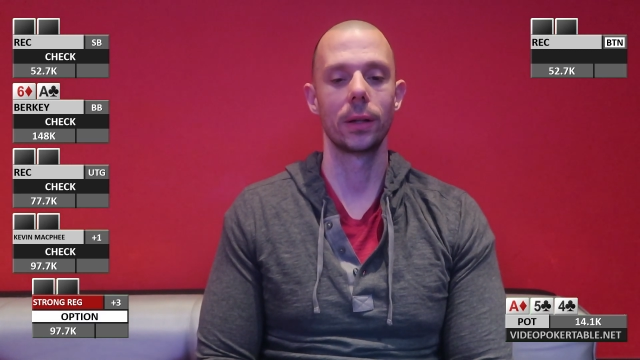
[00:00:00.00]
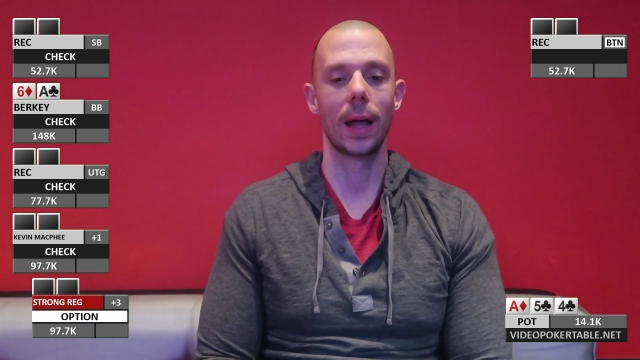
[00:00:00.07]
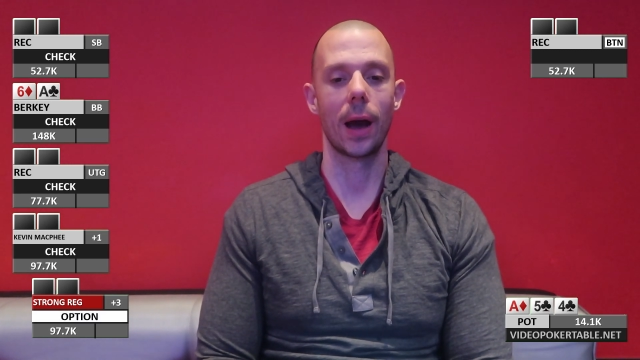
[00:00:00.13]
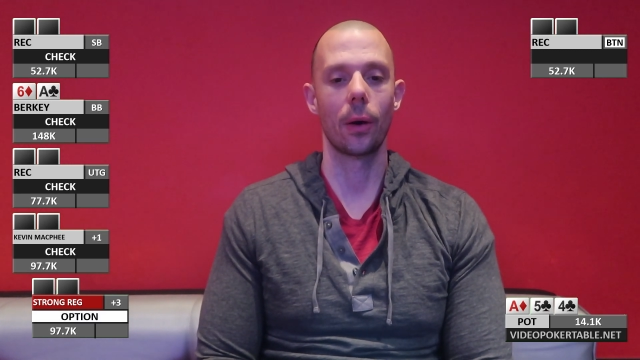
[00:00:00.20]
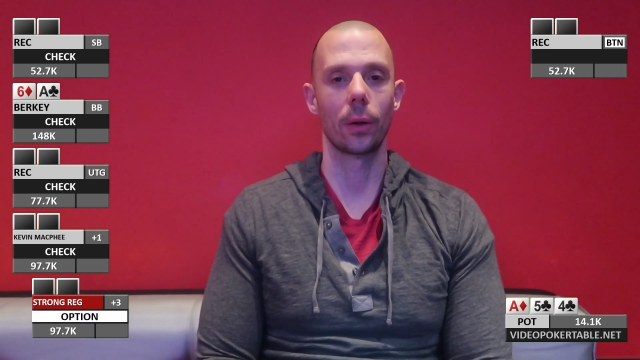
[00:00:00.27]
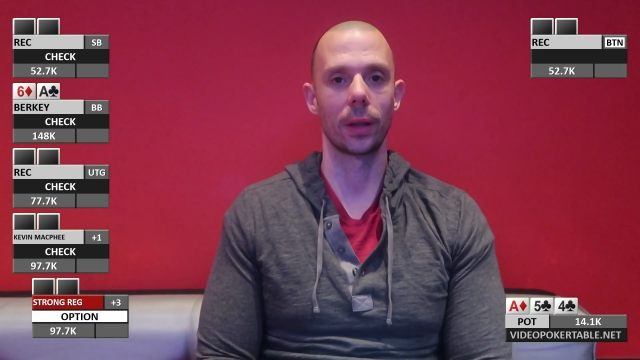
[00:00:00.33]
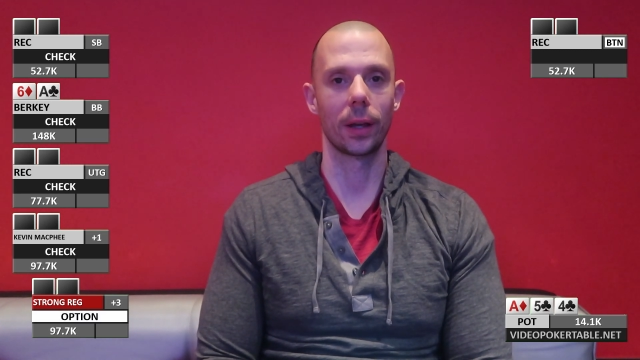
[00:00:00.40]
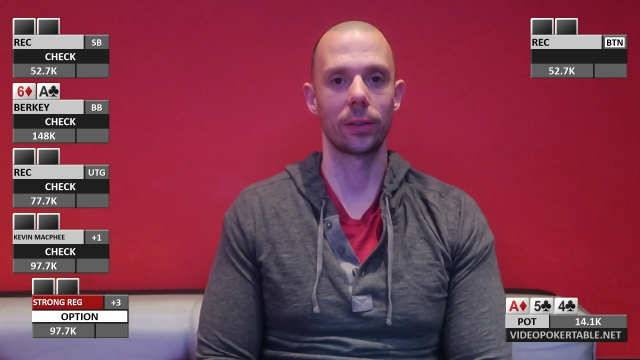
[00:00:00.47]

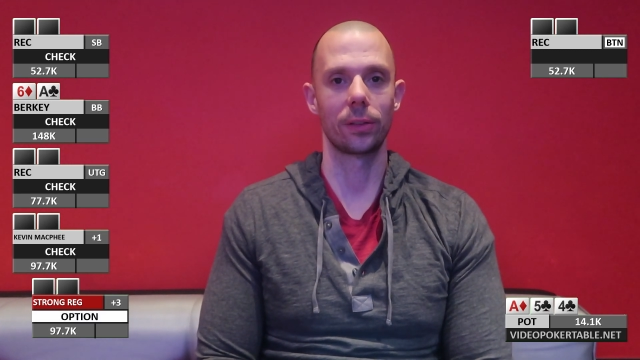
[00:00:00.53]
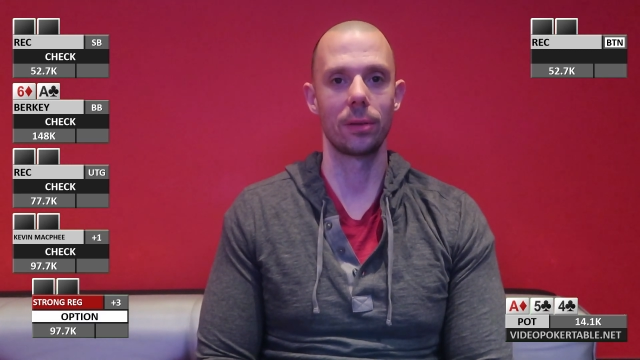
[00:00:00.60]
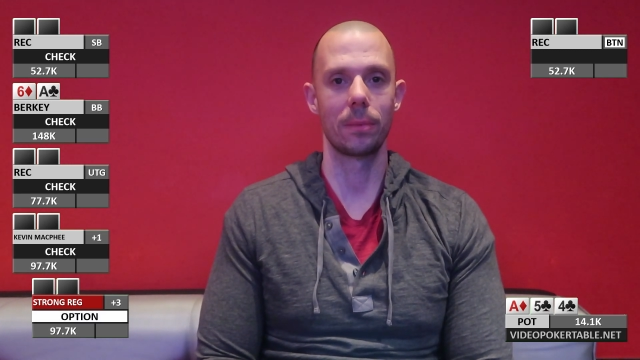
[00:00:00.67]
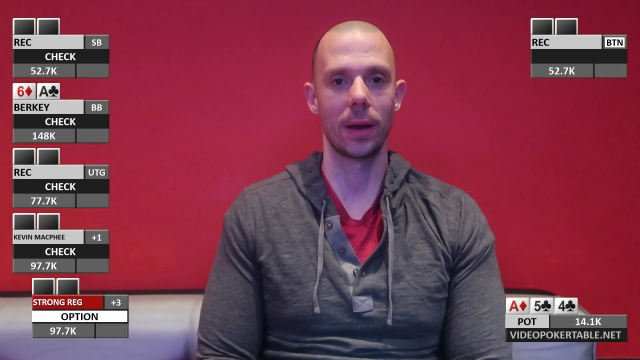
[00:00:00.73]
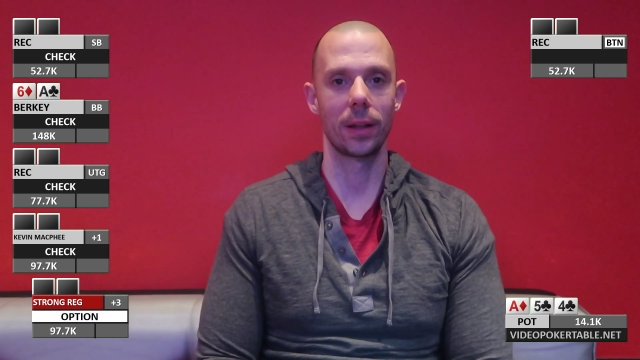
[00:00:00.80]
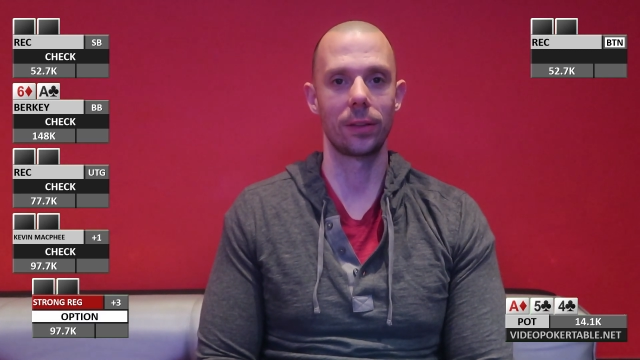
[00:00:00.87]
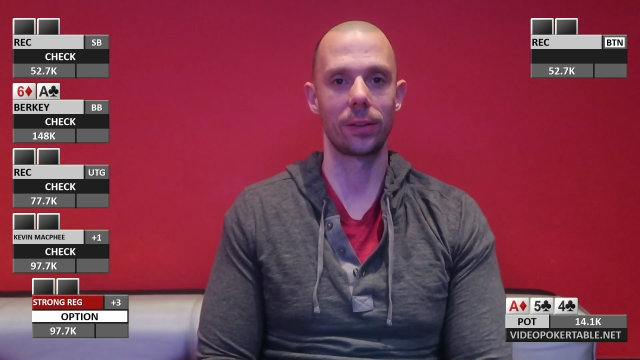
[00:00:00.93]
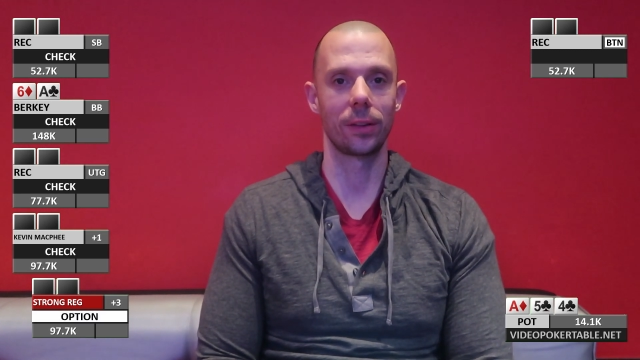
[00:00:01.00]
now elects to
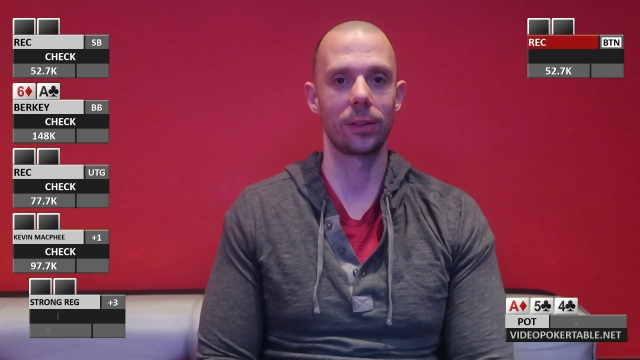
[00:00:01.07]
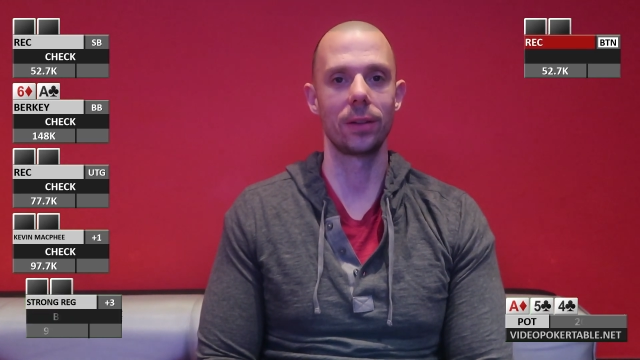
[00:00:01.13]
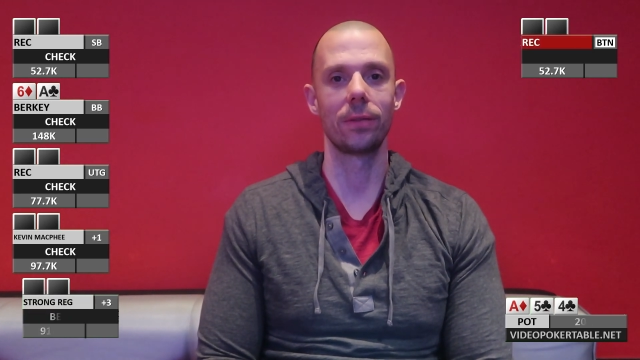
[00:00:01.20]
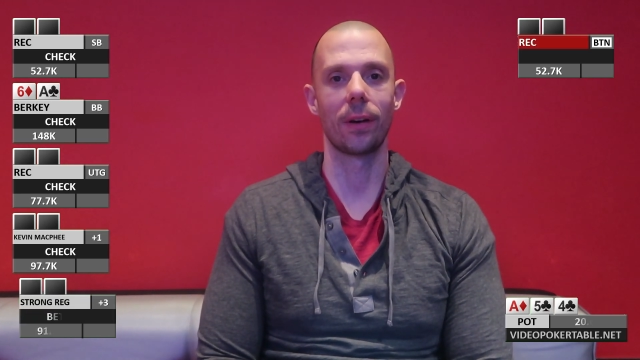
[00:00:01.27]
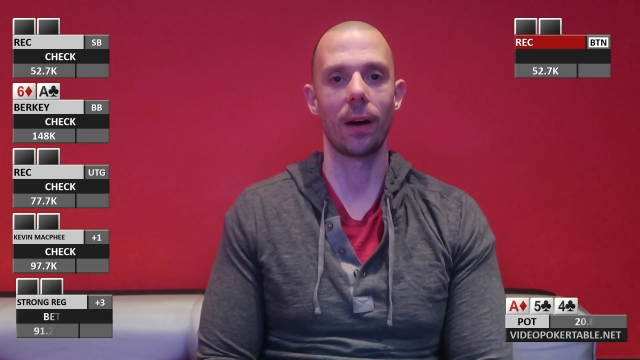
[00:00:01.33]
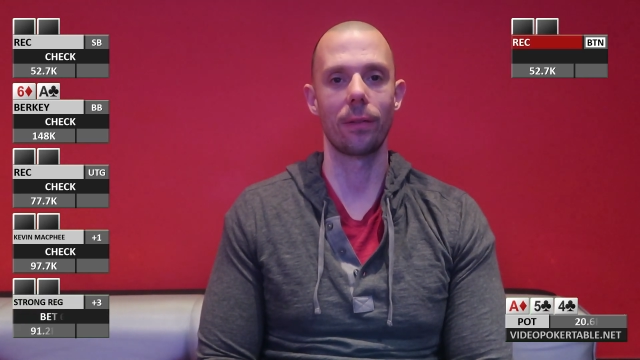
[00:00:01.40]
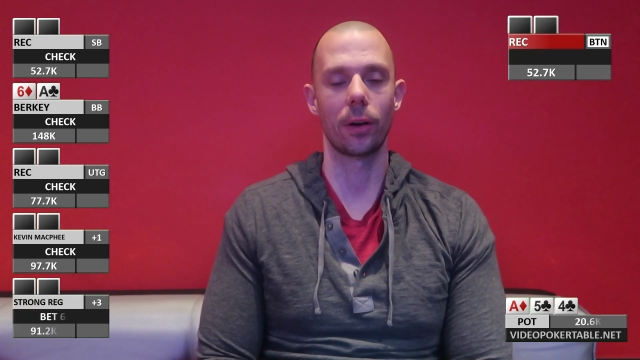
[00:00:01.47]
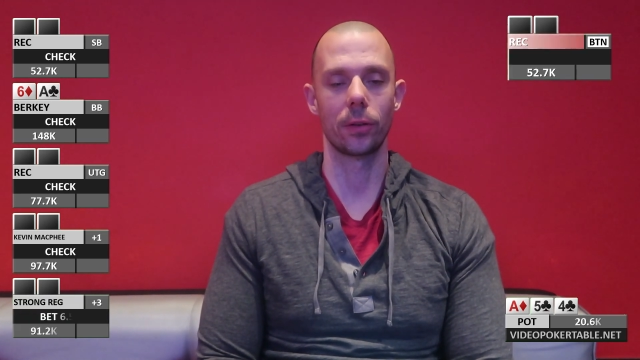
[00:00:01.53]
bet
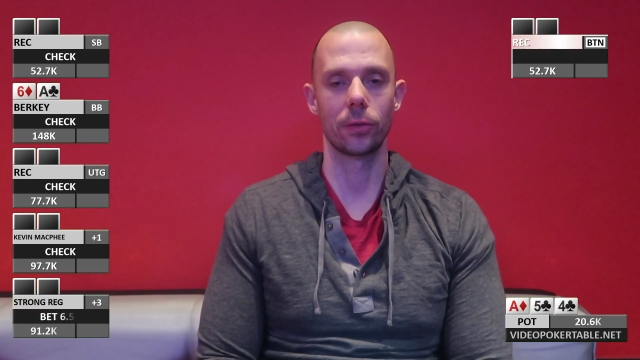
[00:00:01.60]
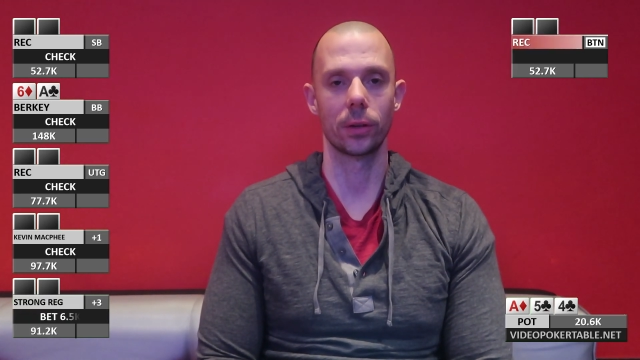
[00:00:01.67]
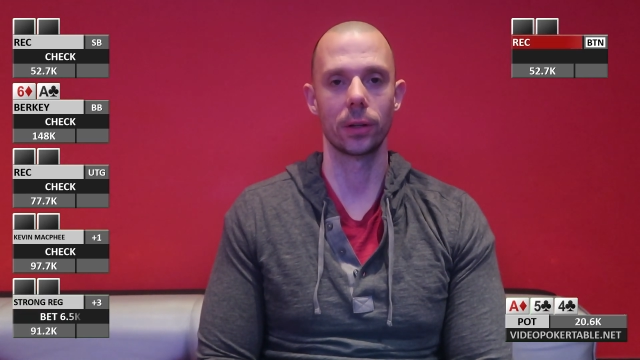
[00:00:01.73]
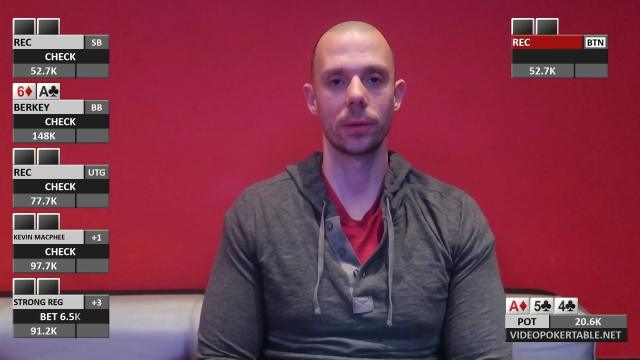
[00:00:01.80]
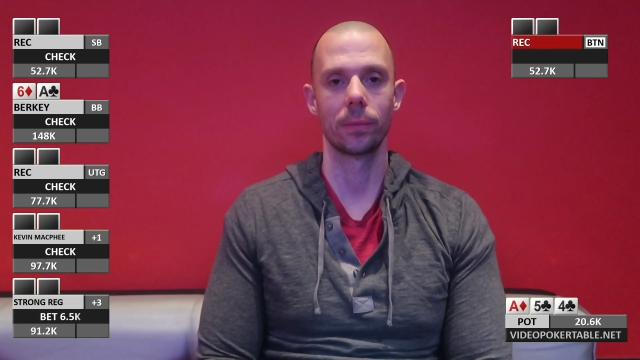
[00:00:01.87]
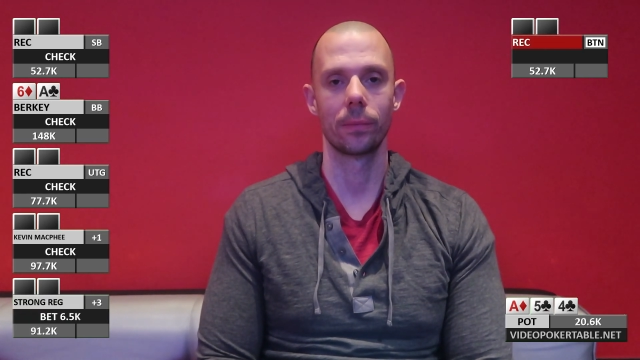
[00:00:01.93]
6,500.